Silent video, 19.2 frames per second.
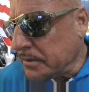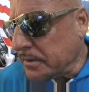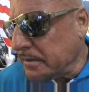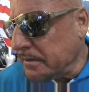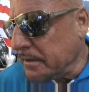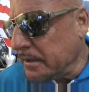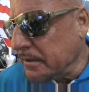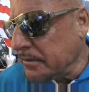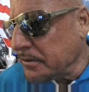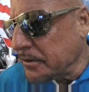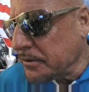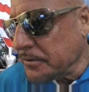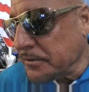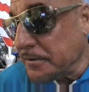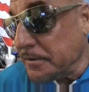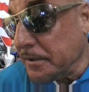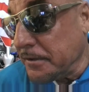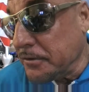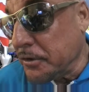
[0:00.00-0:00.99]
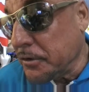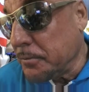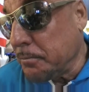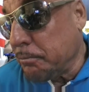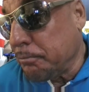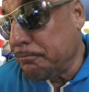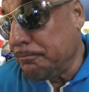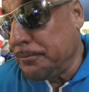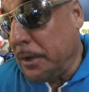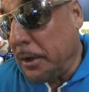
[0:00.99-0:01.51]
it just
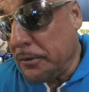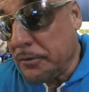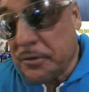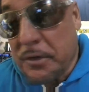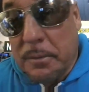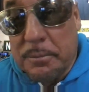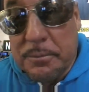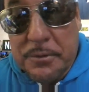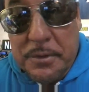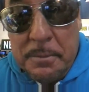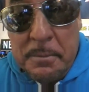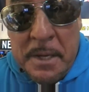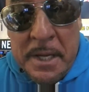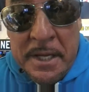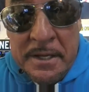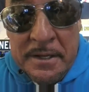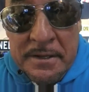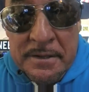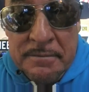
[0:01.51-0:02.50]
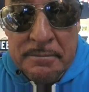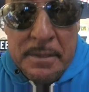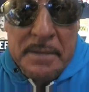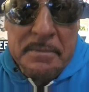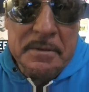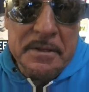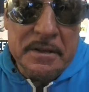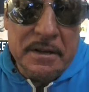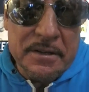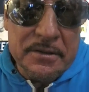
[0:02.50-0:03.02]
does something to me.
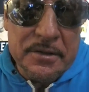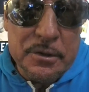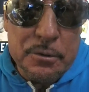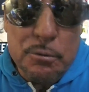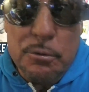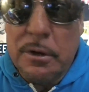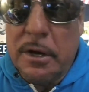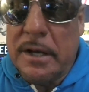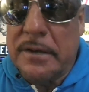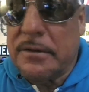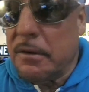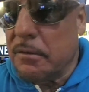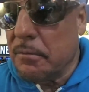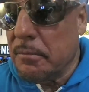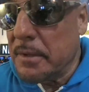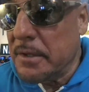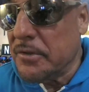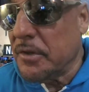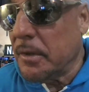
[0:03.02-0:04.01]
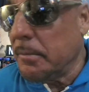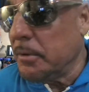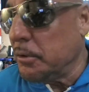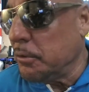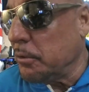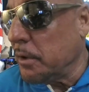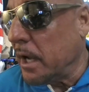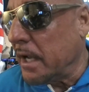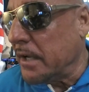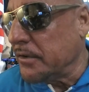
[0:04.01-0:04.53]
Maybe not to you guys, I don't know, maybe some of you
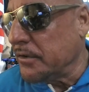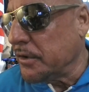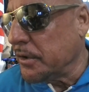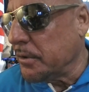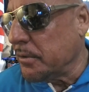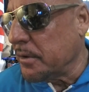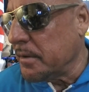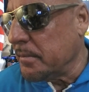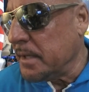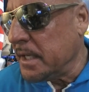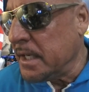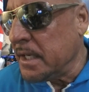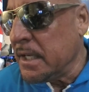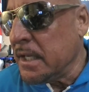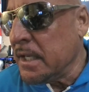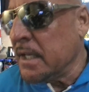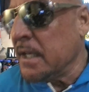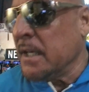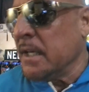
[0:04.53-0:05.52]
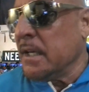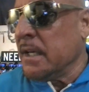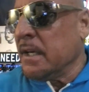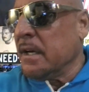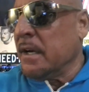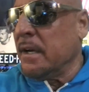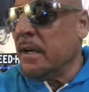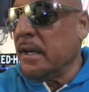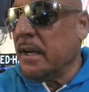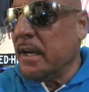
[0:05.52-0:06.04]
guys, you know what I mean?
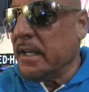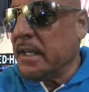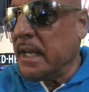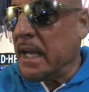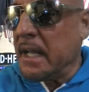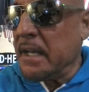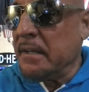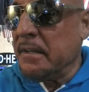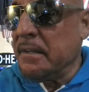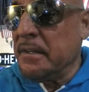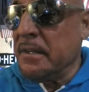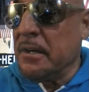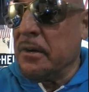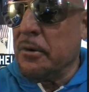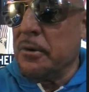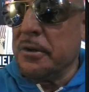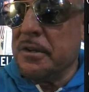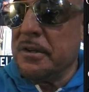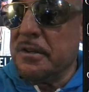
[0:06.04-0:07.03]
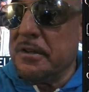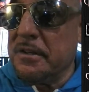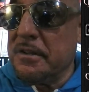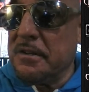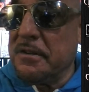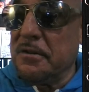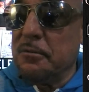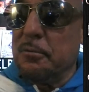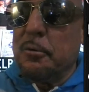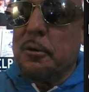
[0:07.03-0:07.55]
Again, you know, you
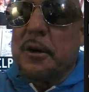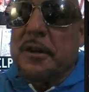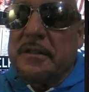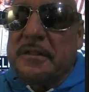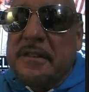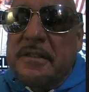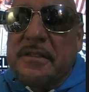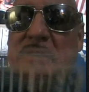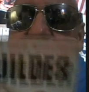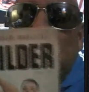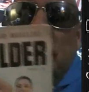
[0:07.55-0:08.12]
look at this, is